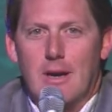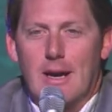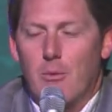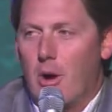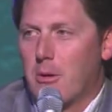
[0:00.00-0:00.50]

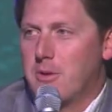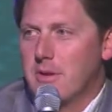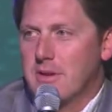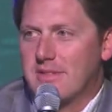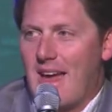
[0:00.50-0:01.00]
Welcome to
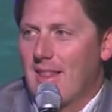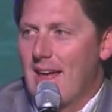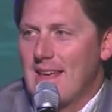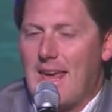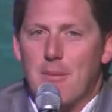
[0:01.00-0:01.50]
the
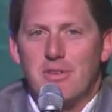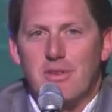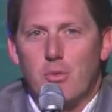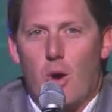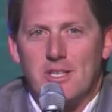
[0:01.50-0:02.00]
satellite
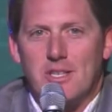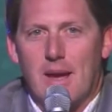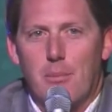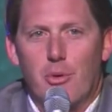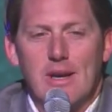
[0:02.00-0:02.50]
campuses watching
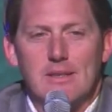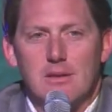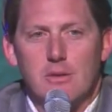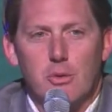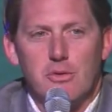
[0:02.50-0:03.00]
at Bricks
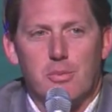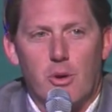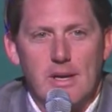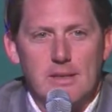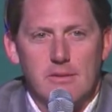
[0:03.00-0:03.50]
in Cool
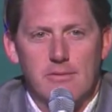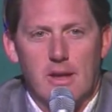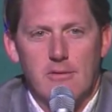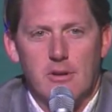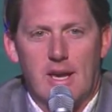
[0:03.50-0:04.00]
Springs and
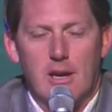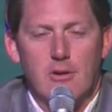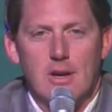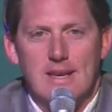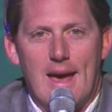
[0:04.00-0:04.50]
Flavor
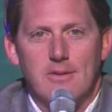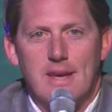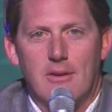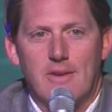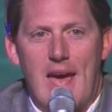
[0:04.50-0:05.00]
Catering
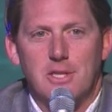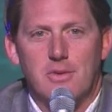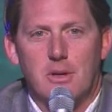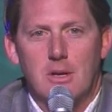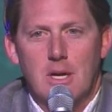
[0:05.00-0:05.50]
downtown
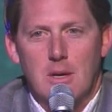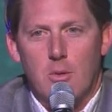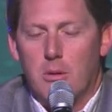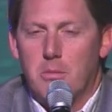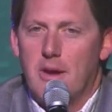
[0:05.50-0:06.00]
Nashville.
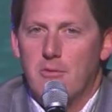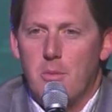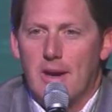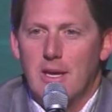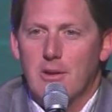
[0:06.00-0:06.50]
Welcome to
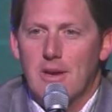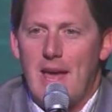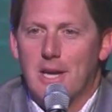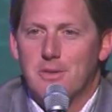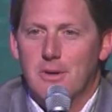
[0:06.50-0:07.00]
everybody here in
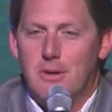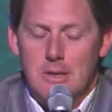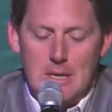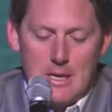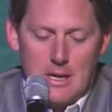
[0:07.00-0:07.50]
Nashville,
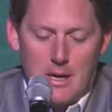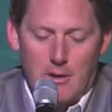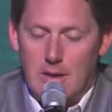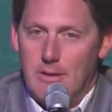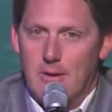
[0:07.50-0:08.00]

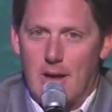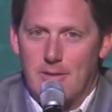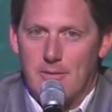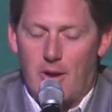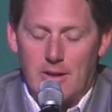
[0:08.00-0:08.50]
or at
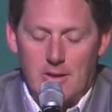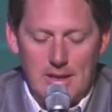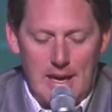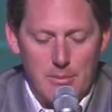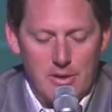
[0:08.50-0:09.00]
the Franklin
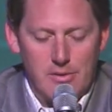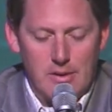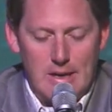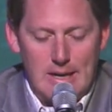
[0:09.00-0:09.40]
campus.